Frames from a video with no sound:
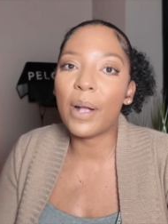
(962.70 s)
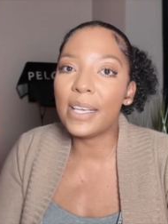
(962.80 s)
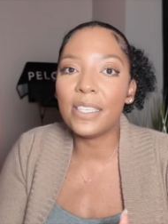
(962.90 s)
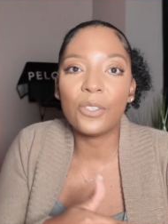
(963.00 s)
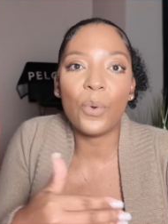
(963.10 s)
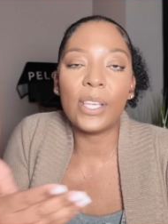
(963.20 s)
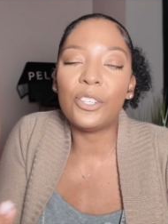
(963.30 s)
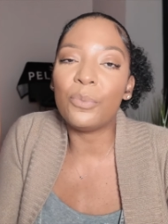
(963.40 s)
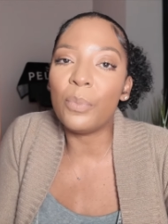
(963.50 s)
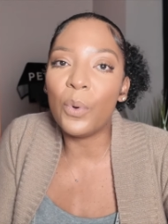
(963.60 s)
price is going
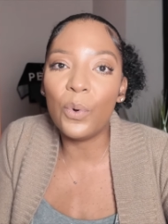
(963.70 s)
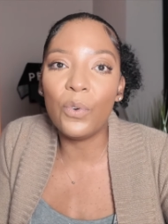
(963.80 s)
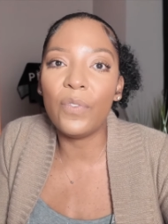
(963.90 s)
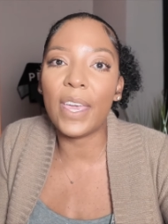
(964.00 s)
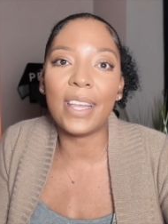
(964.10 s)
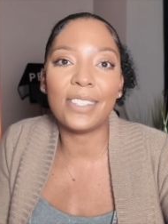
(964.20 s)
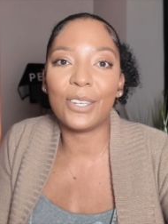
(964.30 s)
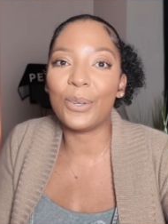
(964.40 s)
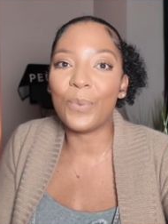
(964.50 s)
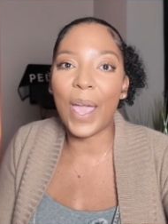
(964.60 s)
to move in a
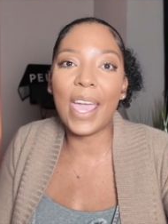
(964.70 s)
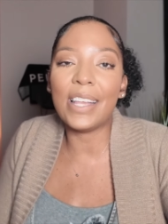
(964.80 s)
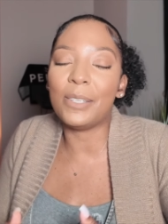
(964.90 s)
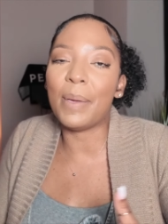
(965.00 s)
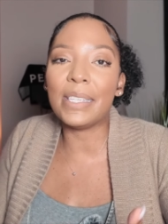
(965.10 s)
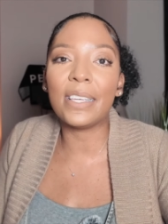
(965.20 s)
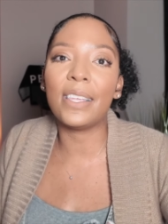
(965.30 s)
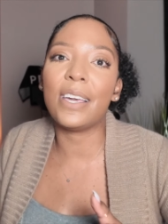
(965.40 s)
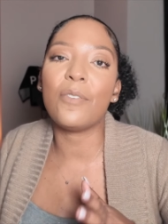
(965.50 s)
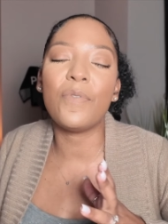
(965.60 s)
certain way and it's
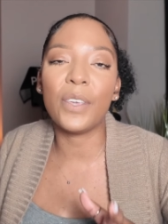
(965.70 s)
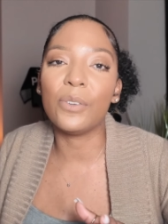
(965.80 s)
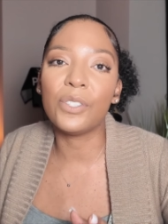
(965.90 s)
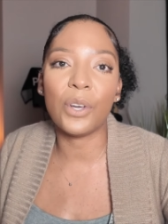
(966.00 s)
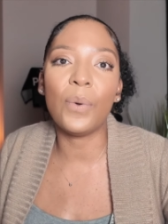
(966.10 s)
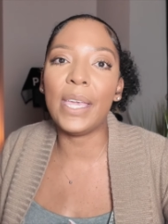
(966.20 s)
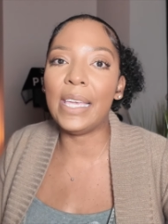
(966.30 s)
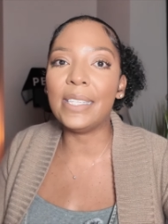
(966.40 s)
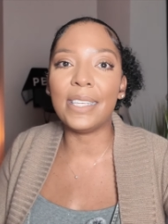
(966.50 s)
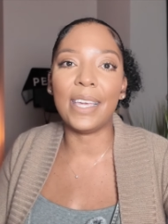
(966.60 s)
basically gonna feel so
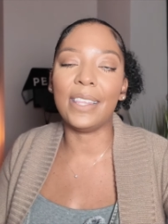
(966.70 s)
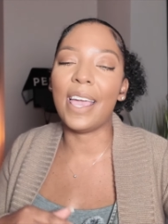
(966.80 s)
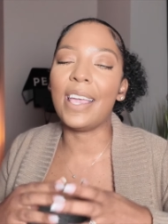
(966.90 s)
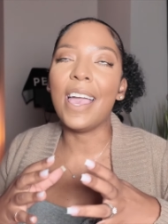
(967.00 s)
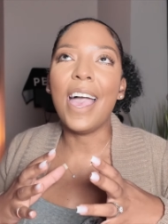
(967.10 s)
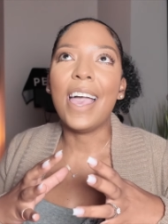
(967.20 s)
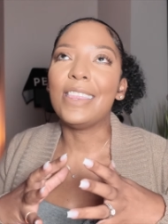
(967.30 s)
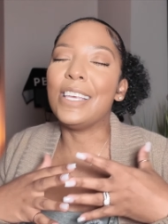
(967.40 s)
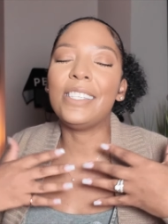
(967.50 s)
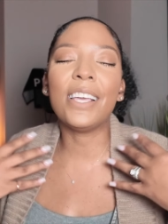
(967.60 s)
easy and like
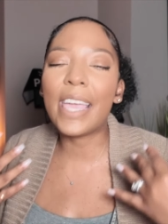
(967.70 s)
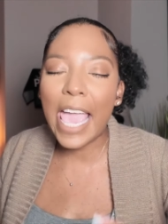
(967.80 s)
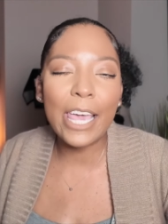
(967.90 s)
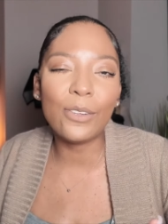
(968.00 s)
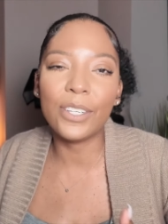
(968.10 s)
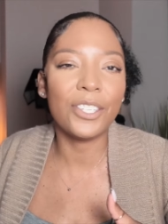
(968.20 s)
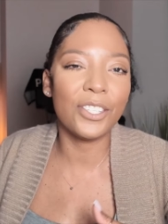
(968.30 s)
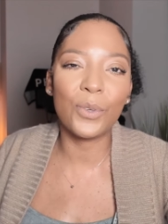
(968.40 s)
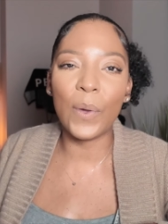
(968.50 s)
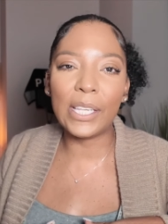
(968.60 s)
the, the candles are
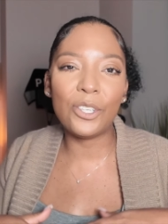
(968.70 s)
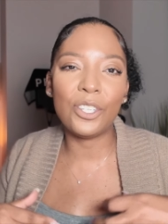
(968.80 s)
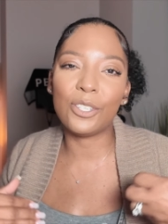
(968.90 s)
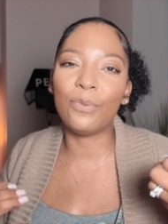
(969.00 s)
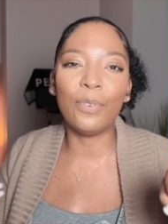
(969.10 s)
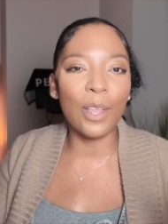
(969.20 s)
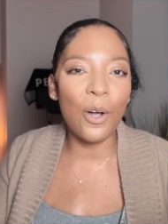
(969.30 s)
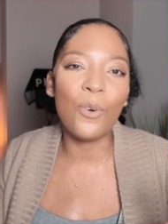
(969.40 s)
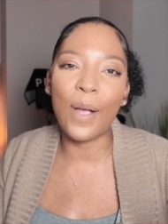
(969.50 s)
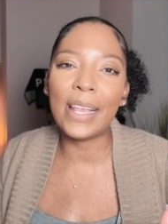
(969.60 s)
just going to just
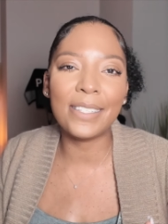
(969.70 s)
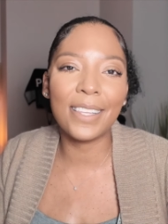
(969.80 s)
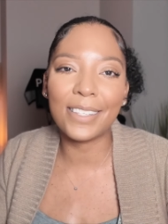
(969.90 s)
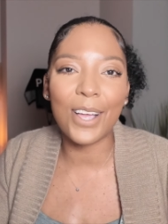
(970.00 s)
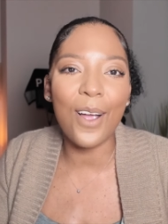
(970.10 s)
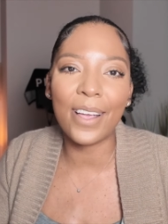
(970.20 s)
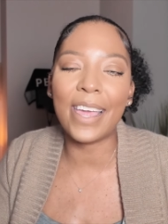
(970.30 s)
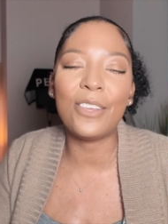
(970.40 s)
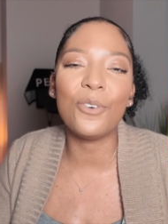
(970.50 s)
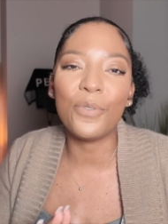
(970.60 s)
flow right to the
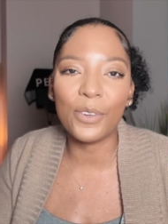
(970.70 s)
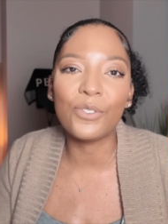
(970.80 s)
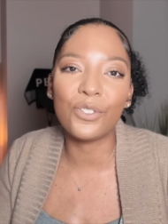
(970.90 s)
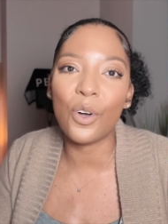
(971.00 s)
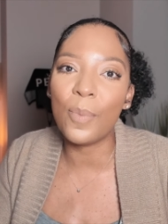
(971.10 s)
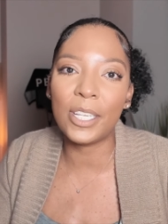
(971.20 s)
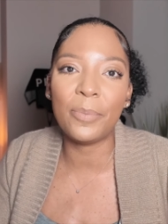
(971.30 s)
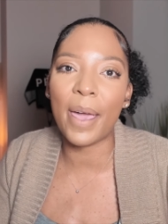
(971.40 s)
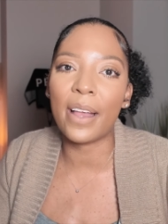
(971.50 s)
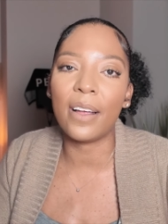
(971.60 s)
target and you'll feel so
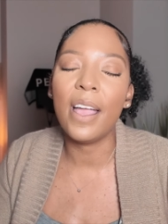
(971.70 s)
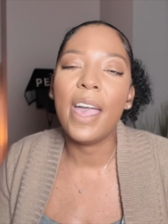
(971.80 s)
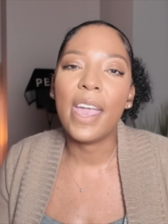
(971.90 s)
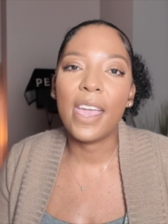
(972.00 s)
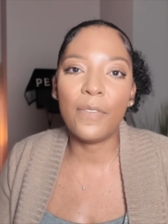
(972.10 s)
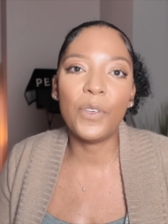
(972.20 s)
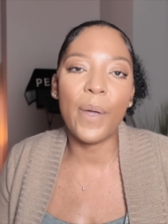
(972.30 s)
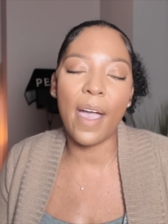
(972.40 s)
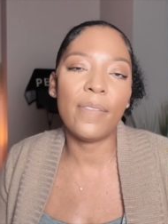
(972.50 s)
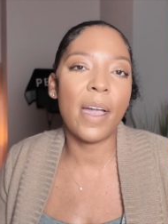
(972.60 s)
much better if
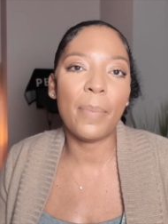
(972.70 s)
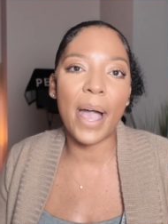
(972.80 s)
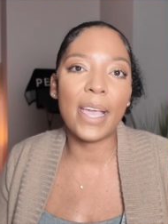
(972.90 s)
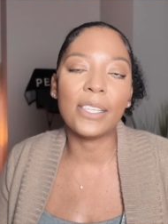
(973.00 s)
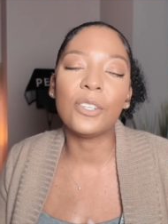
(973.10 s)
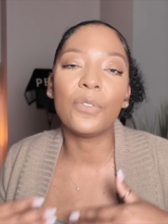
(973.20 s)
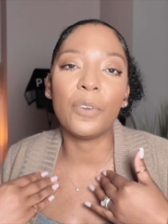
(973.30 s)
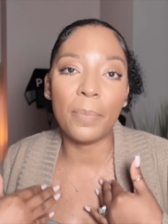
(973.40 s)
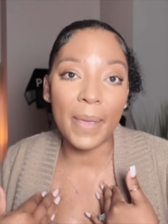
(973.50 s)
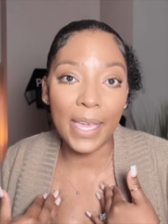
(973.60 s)
you have that bias. So
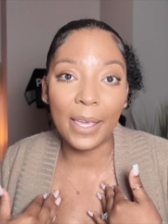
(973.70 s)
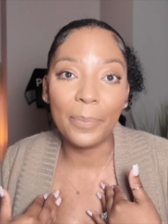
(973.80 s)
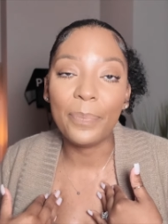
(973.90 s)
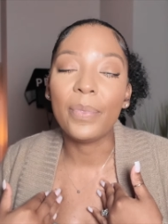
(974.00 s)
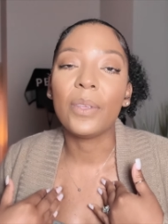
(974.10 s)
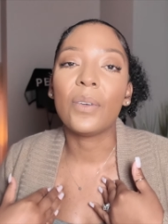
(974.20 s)
for me,